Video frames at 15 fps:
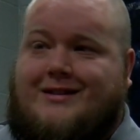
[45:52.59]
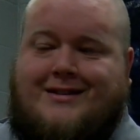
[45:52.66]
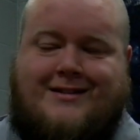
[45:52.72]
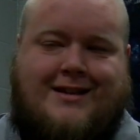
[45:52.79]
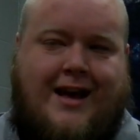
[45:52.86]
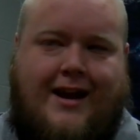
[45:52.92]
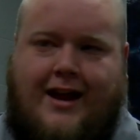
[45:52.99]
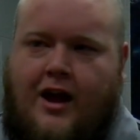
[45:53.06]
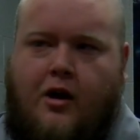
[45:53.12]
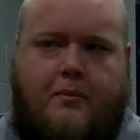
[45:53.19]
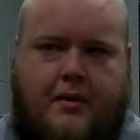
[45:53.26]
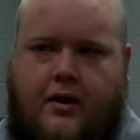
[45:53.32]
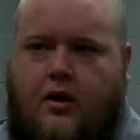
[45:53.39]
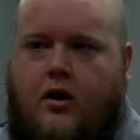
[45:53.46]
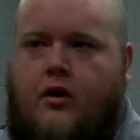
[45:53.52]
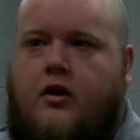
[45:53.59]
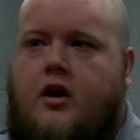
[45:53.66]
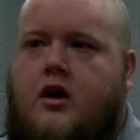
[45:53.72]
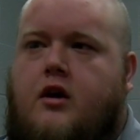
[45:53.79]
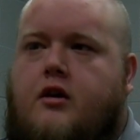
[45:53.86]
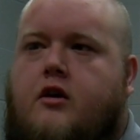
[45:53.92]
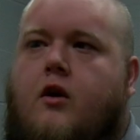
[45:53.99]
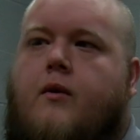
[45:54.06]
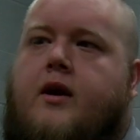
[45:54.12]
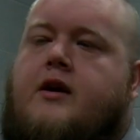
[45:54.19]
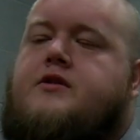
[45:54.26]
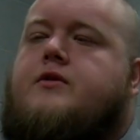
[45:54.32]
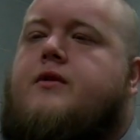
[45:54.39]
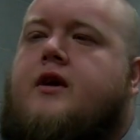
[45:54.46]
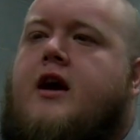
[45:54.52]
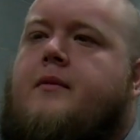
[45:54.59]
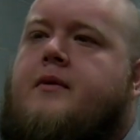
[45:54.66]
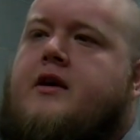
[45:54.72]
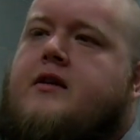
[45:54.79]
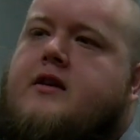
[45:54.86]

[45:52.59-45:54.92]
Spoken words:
Does that help at all going into a game like